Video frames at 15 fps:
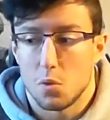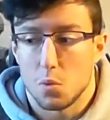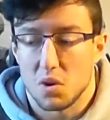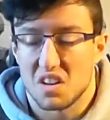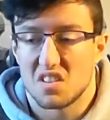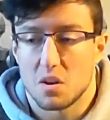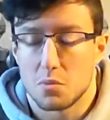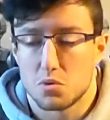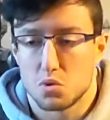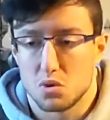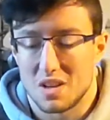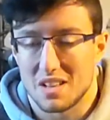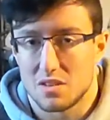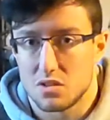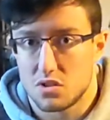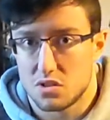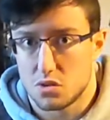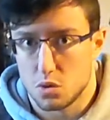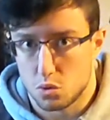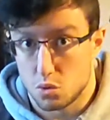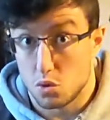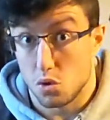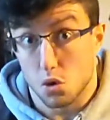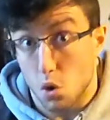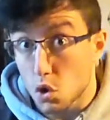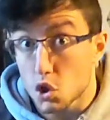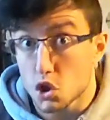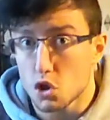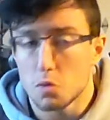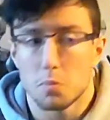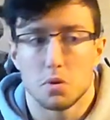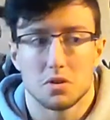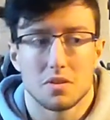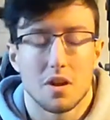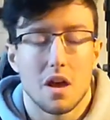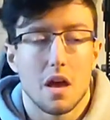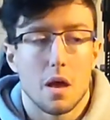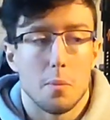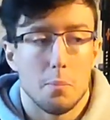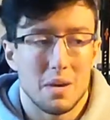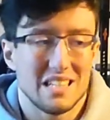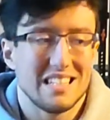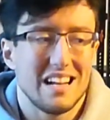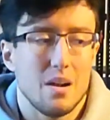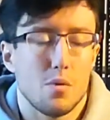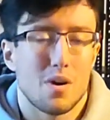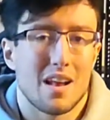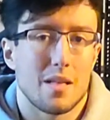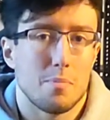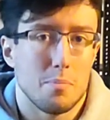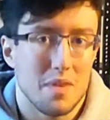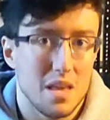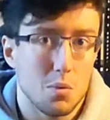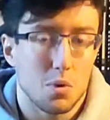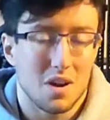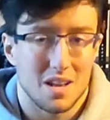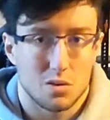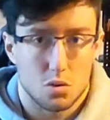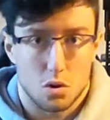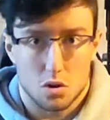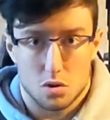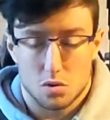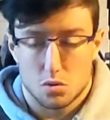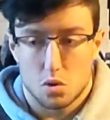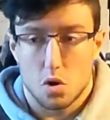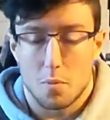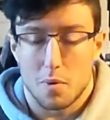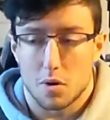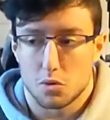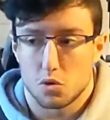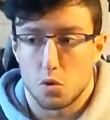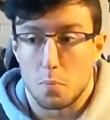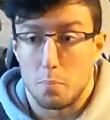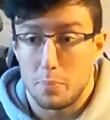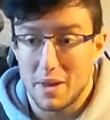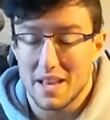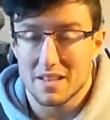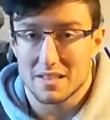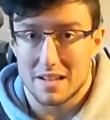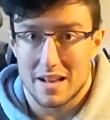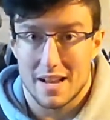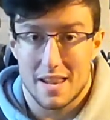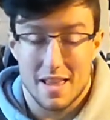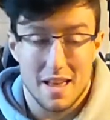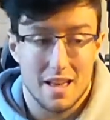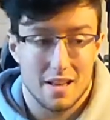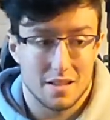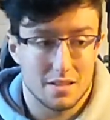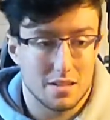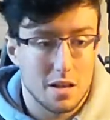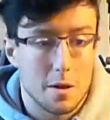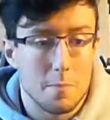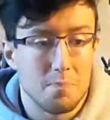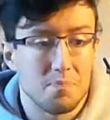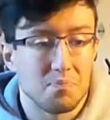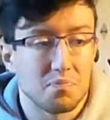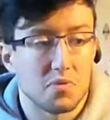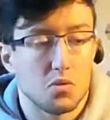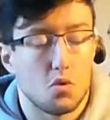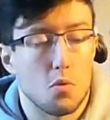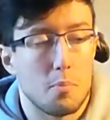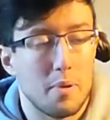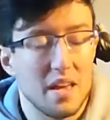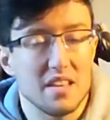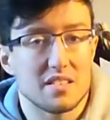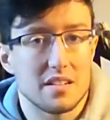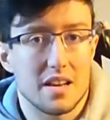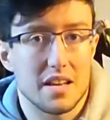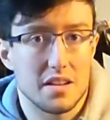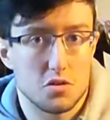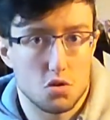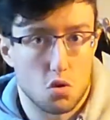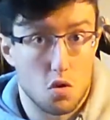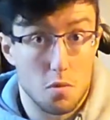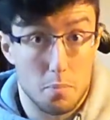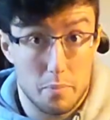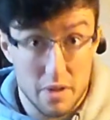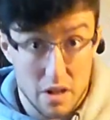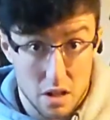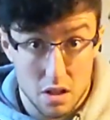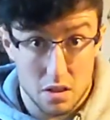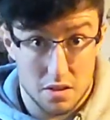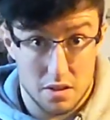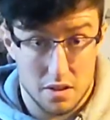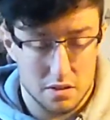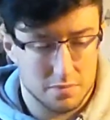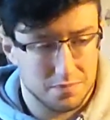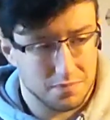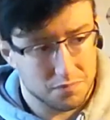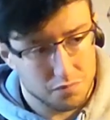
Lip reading: when it comes to that certain notion, but basically what I mean when I talk about the baseline is the baseline is your ability